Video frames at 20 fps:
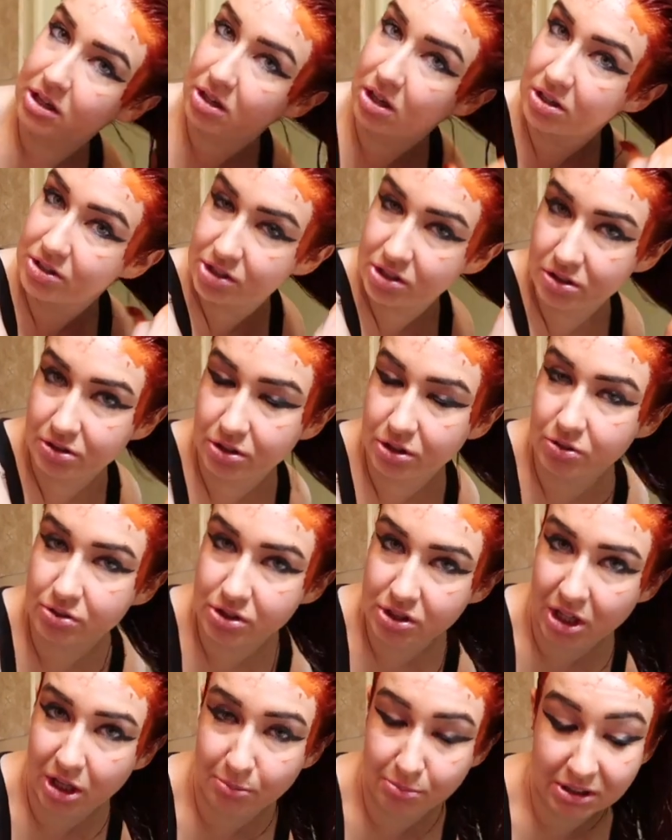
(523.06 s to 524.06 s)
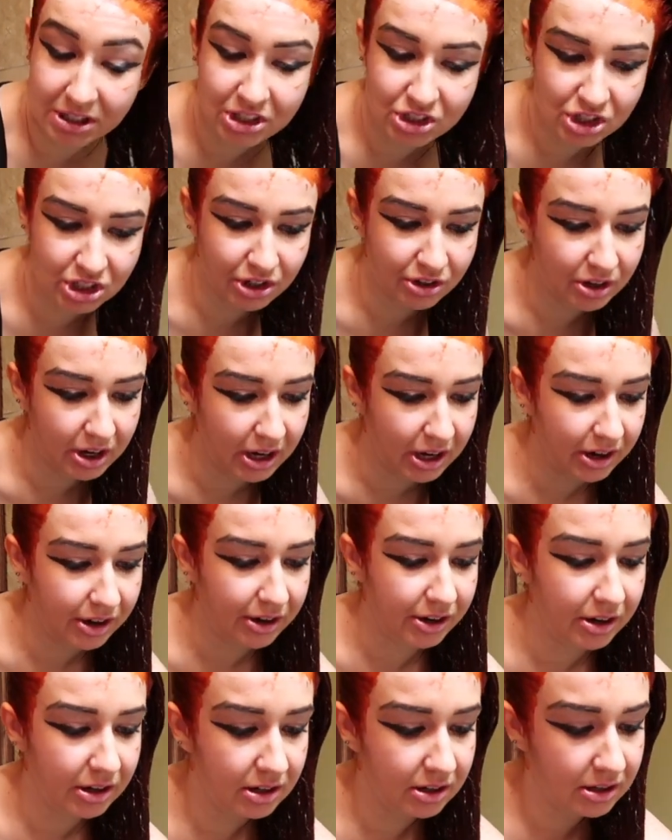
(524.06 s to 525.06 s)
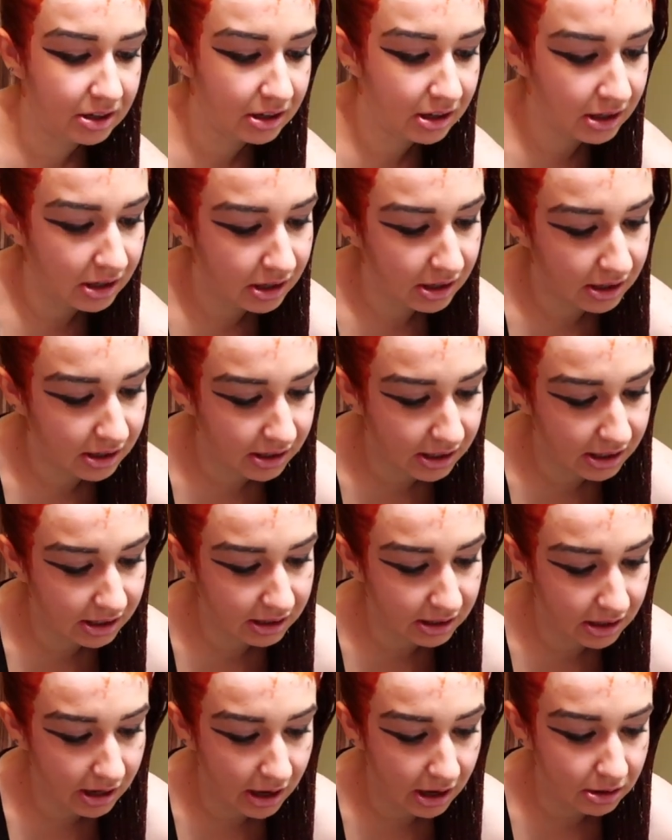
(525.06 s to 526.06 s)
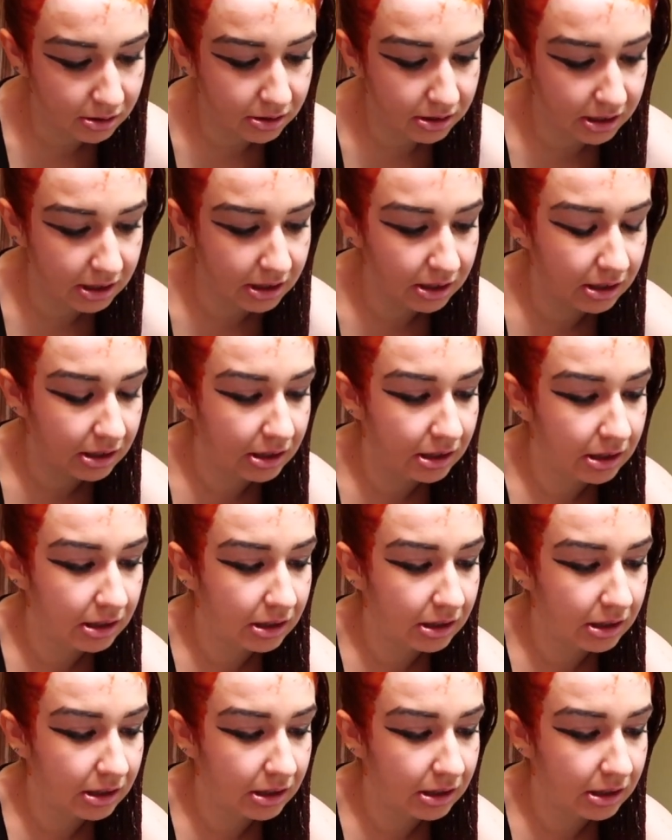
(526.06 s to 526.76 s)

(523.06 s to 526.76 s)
and also you stop bleaching your hair, let it get healthy.